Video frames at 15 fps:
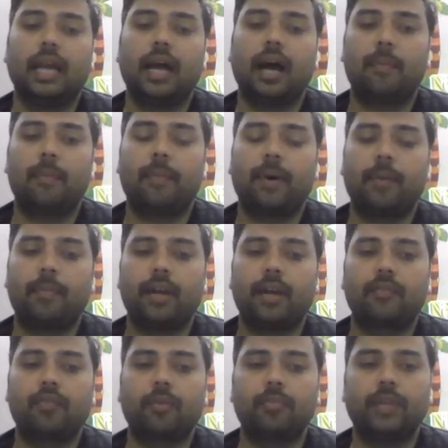Apart
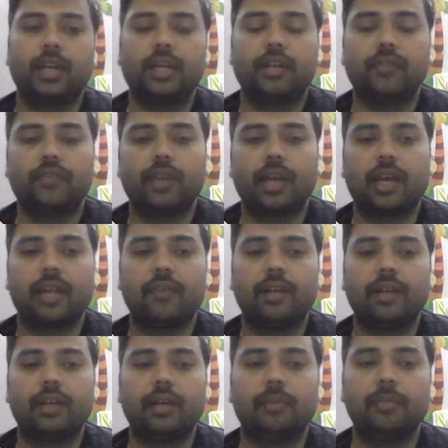from that, we are
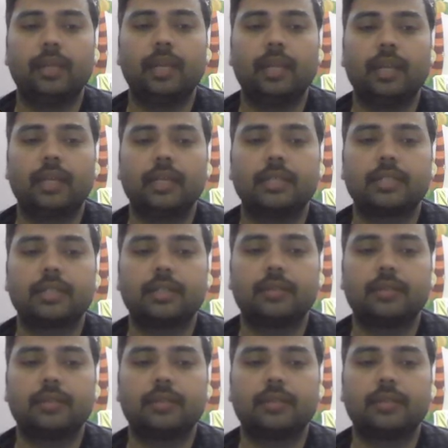having doubly linked list.